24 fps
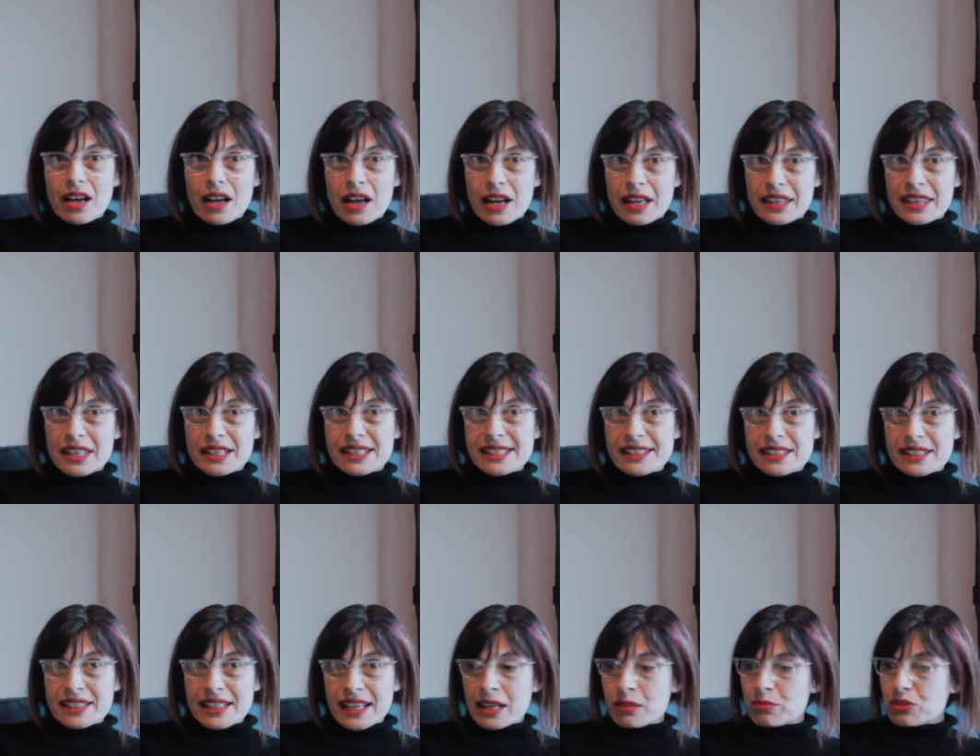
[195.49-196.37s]
I thus
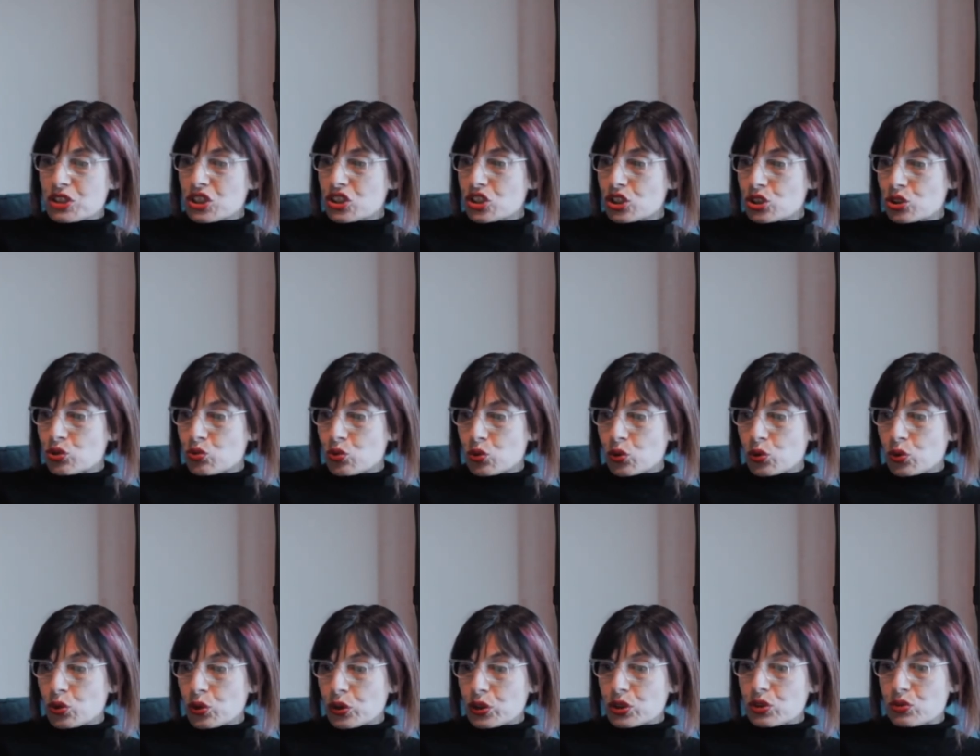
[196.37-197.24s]
adapt to
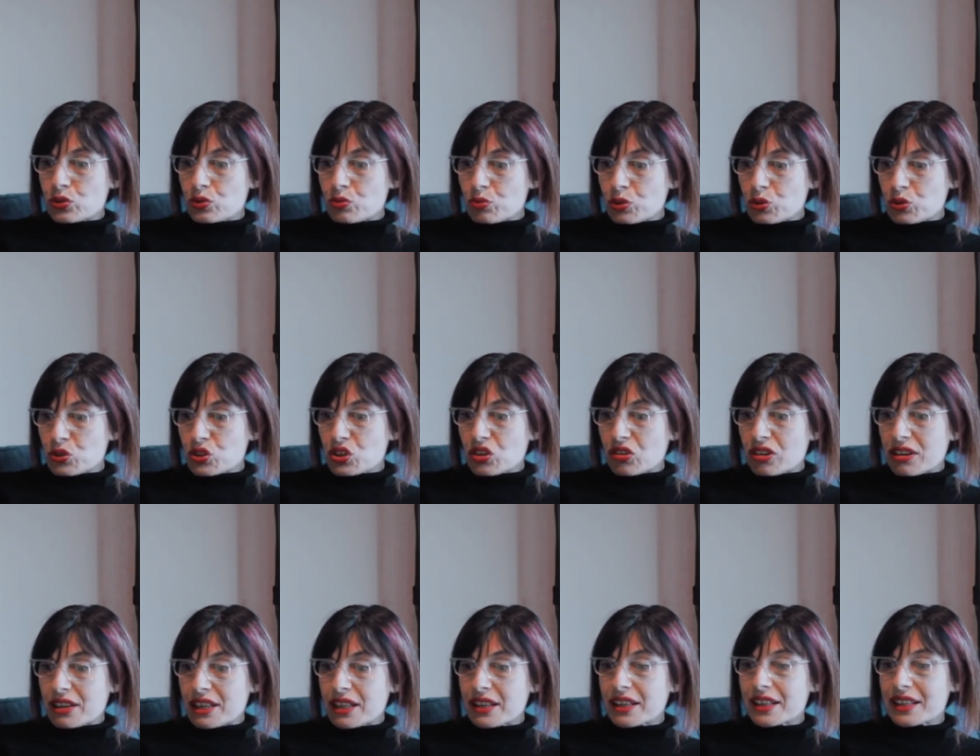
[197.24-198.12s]
draw, use
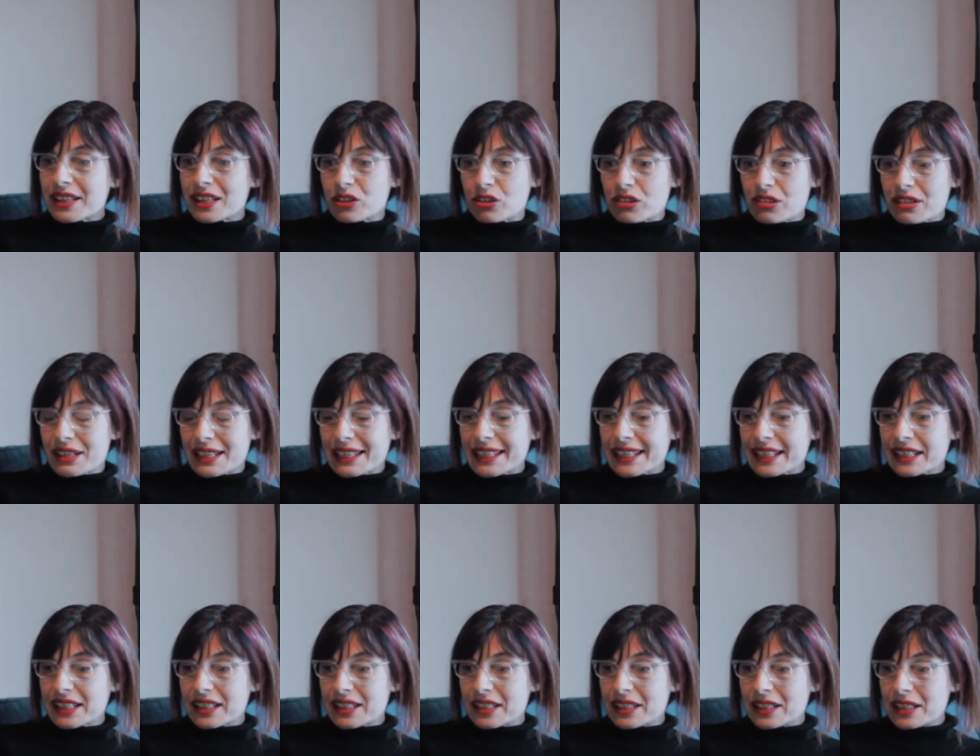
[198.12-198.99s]
watercolour and
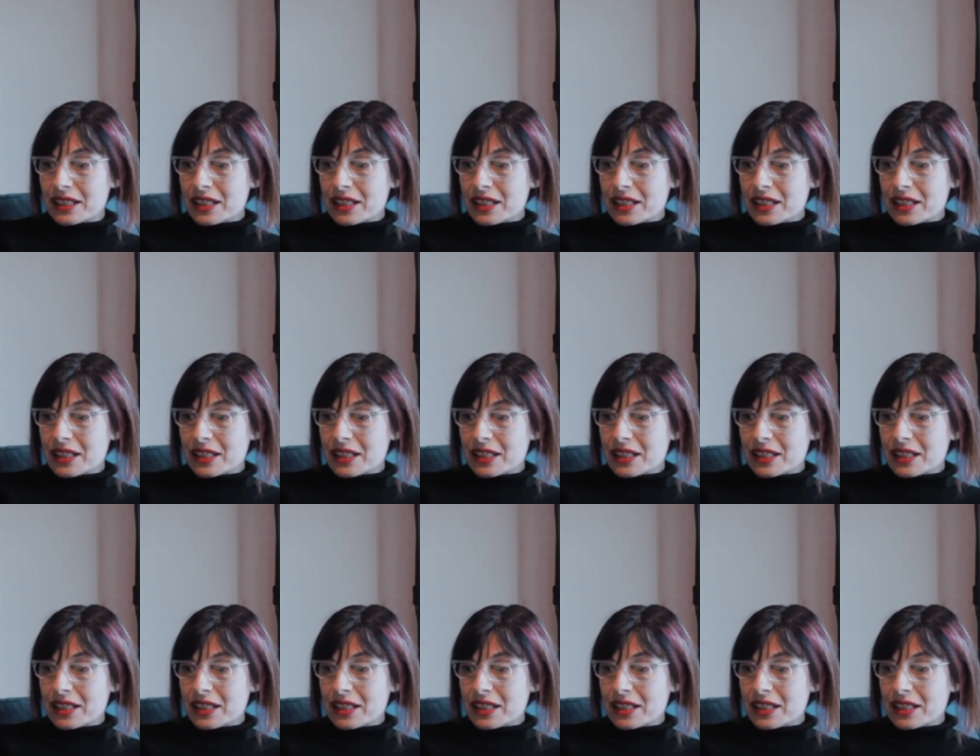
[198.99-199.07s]
acrylic.